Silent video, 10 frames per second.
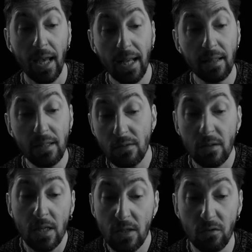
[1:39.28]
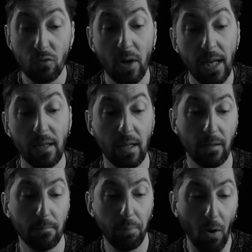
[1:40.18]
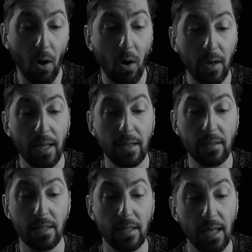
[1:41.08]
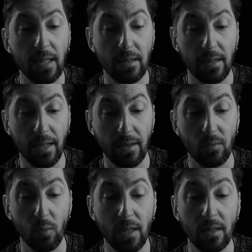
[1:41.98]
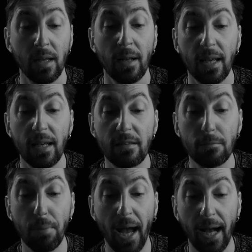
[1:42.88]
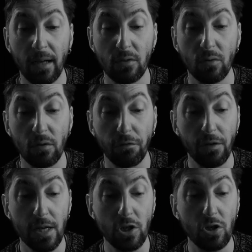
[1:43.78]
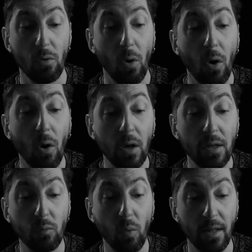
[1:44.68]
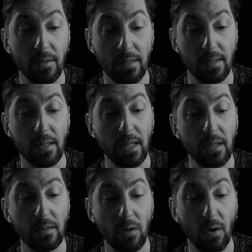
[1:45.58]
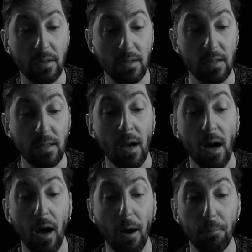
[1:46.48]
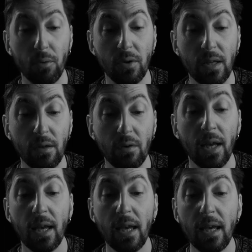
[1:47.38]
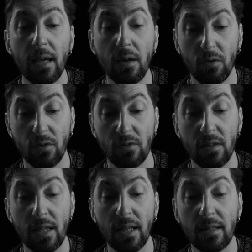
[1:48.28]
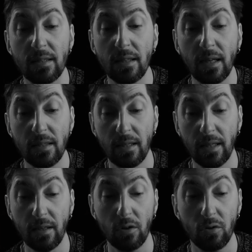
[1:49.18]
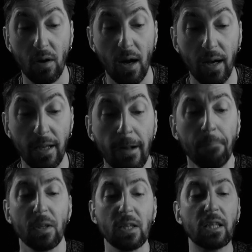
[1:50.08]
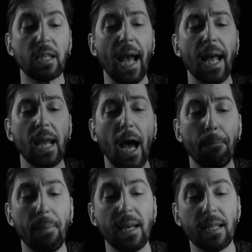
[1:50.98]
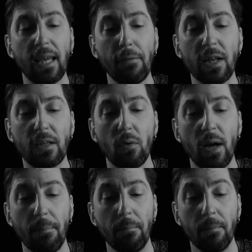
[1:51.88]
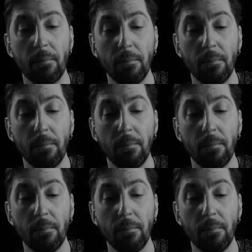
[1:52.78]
In this straining, bawling state, then, with his back to the fish, all at once the exhausted harpooner hears the exciting cry, "Stand up and give it to him!"